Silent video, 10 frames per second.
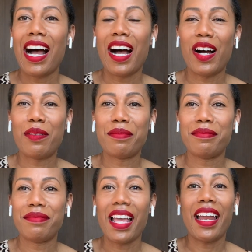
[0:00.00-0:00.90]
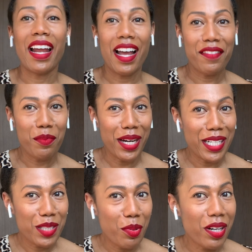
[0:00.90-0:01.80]
And I have the money
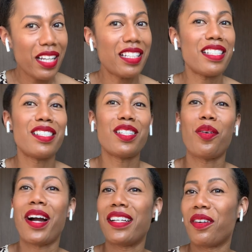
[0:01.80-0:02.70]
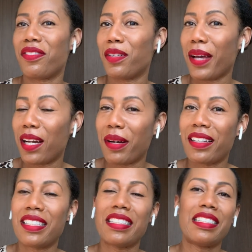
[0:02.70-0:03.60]
to support it, so I don't feel bad about
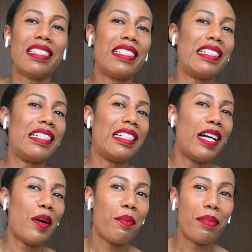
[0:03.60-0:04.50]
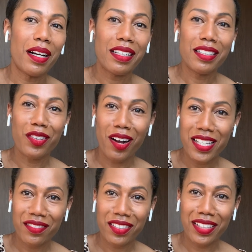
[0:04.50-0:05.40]
it. But your cost
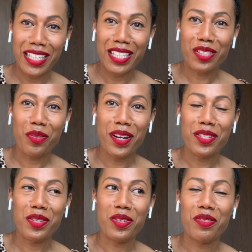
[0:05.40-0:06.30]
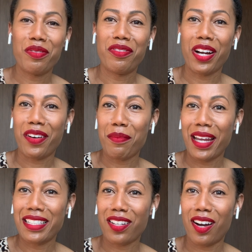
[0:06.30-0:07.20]
of living is going to vary
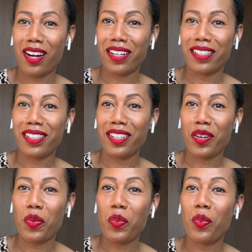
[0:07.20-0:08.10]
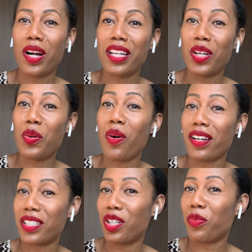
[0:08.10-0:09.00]
based on what you want
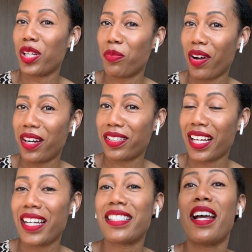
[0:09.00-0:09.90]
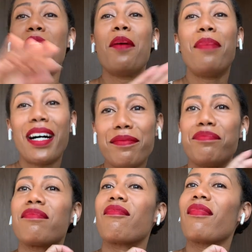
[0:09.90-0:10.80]
to do and what you prioritize. But
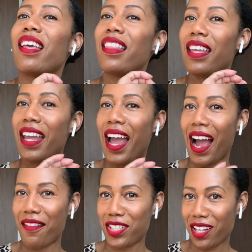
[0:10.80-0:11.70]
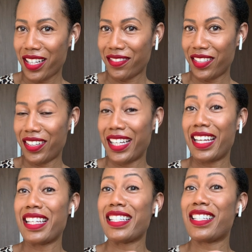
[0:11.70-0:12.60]
the average cost of living
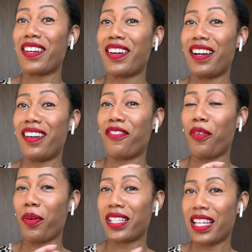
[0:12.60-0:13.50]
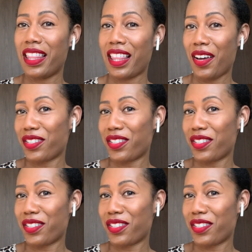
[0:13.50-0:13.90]
is $14,400 a